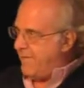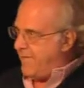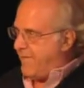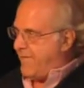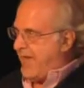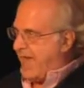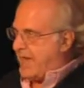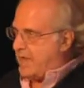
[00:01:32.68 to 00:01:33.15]

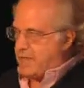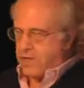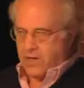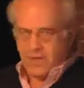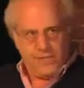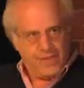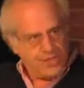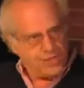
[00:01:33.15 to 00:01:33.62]
effect
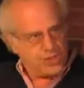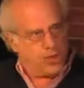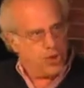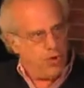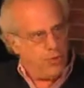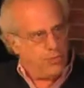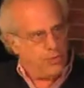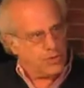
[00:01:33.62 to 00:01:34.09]
of this
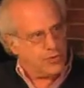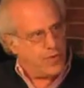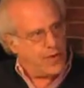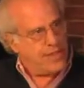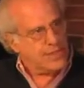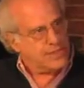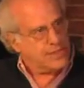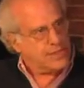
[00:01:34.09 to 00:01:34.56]
global
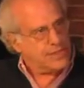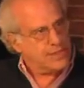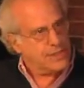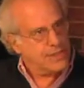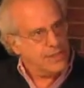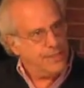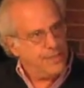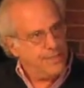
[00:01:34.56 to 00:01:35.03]
crisis
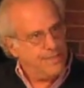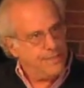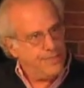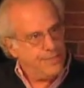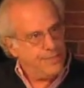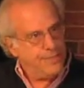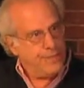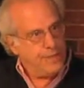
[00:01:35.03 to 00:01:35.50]

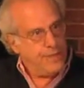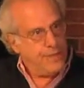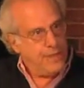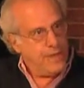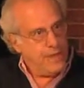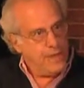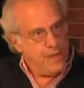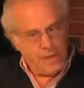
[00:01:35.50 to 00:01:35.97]

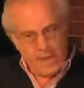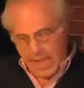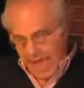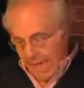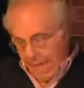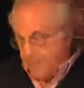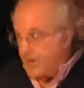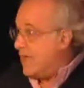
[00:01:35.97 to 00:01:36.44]

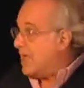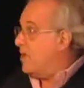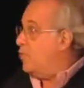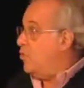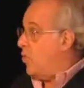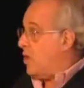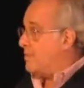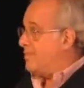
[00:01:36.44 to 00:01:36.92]
happening
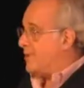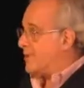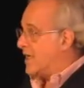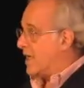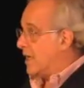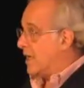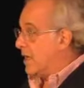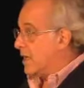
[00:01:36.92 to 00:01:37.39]
in one
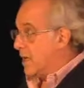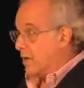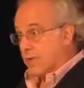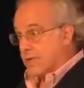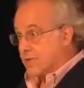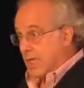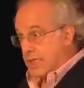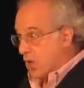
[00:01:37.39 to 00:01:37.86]
particular
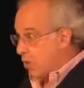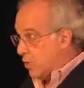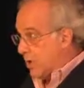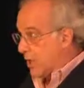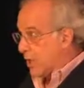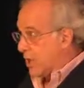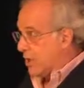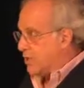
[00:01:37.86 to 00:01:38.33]
country. It's not the
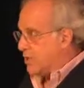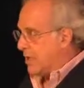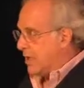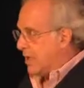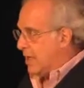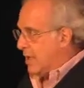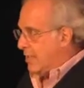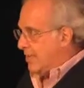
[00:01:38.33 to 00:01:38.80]
only country,
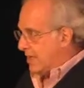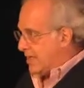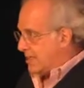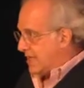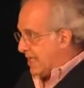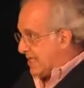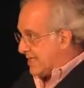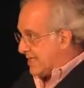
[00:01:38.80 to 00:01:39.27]
but it's an